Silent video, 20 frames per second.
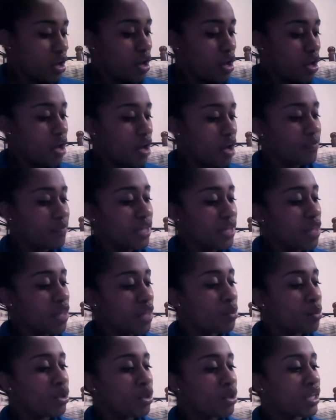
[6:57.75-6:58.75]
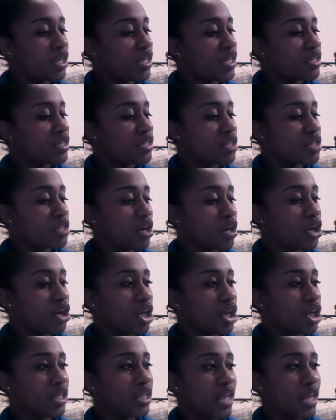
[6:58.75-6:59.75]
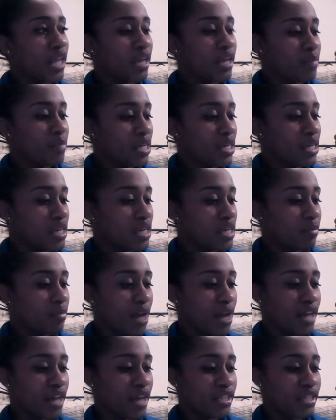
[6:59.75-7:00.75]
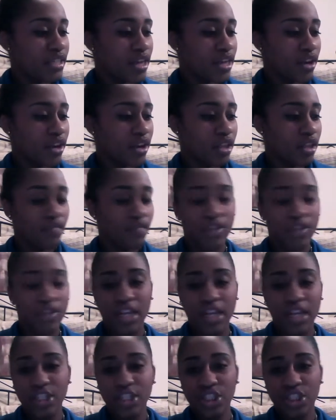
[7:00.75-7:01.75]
The other book is Curly Like Me by Terry LaFleche.